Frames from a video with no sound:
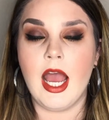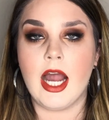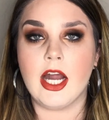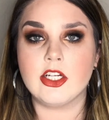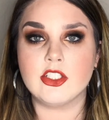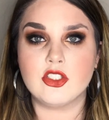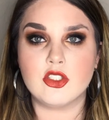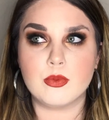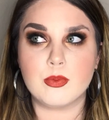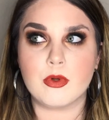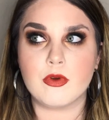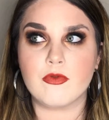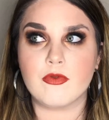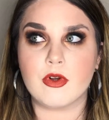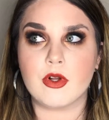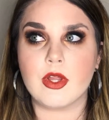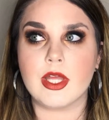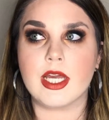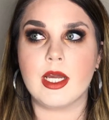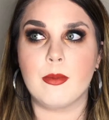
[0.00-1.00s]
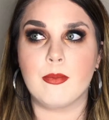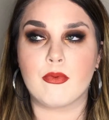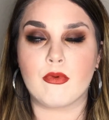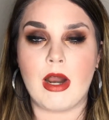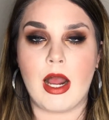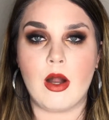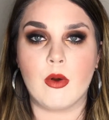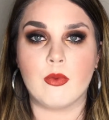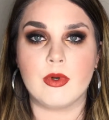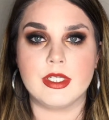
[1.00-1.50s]
I do prefer like a
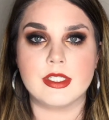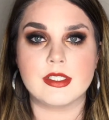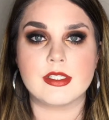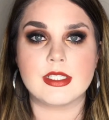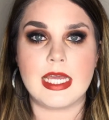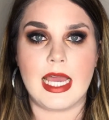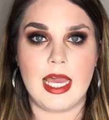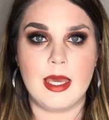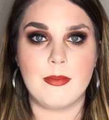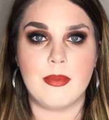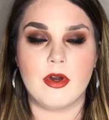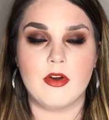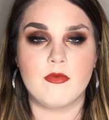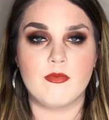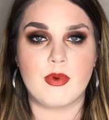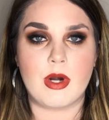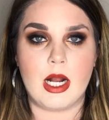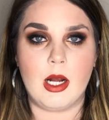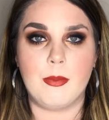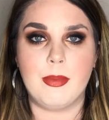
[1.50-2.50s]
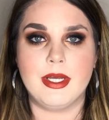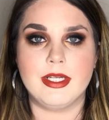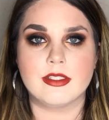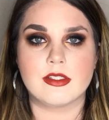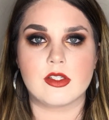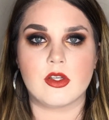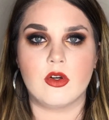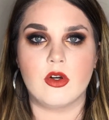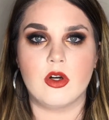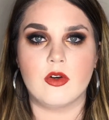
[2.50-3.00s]
Brow Wiz type of brow
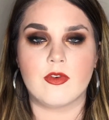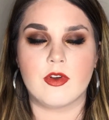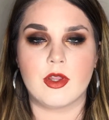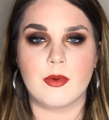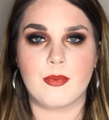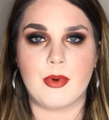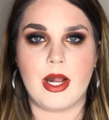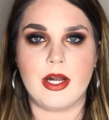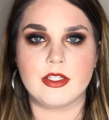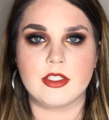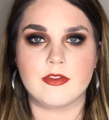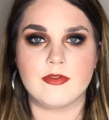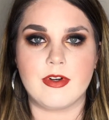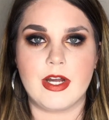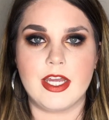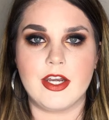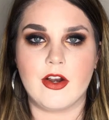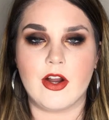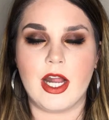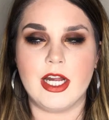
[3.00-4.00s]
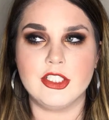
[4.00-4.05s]
pencil over the brow definer.